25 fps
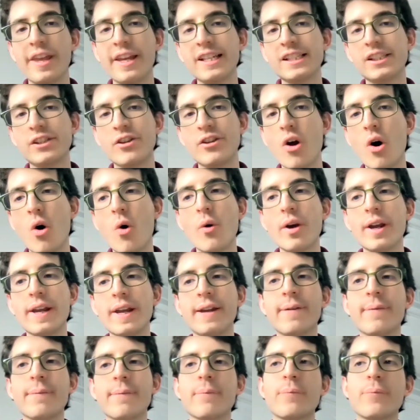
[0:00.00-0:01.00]
thing is
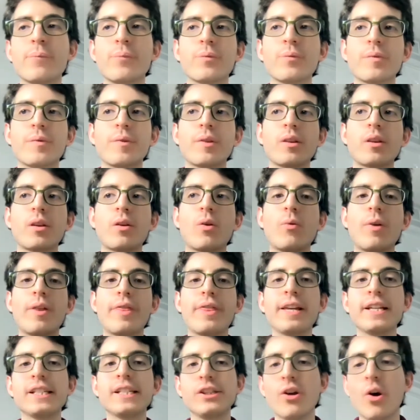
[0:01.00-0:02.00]
knowing
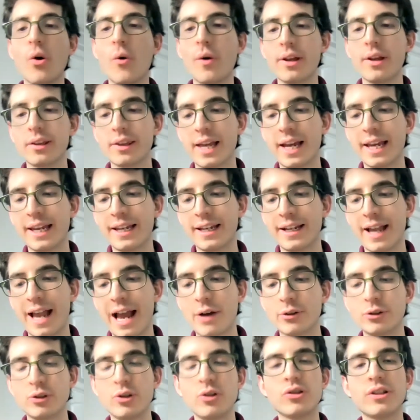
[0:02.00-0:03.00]
like
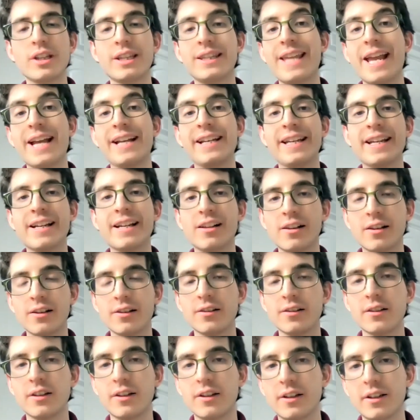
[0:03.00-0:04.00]
how to use the
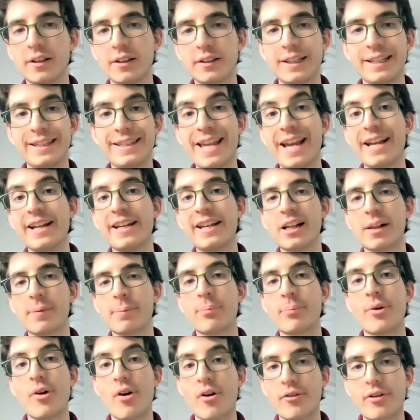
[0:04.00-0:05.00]
technical
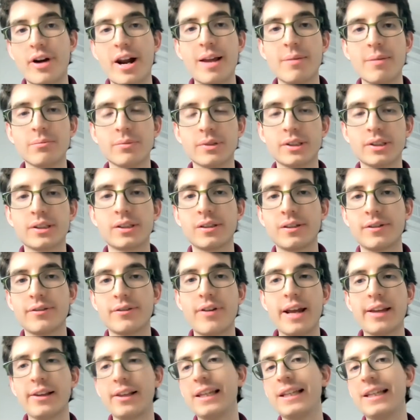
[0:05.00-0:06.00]
programs,
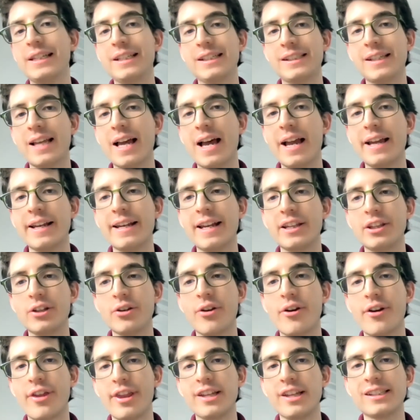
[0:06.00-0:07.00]
right? InDesign, and the
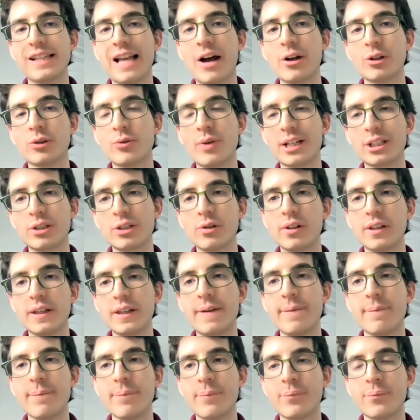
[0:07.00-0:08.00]
other thing is how to
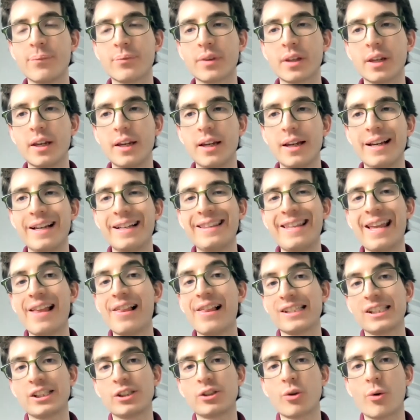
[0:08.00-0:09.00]
actually
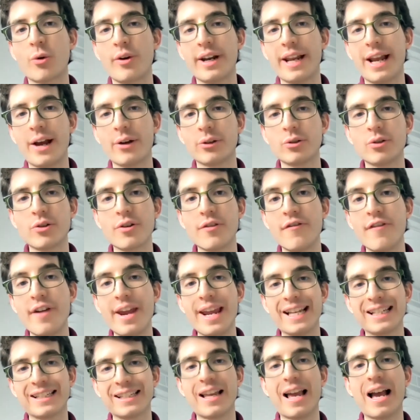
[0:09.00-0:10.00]
tell a story, how to
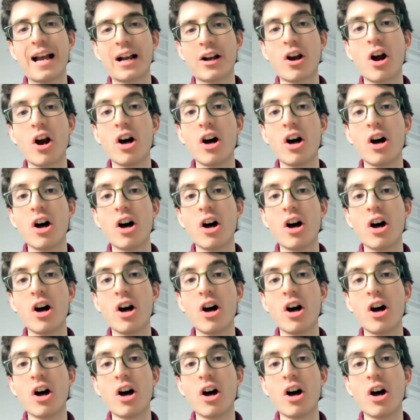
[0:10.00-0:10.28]
convey a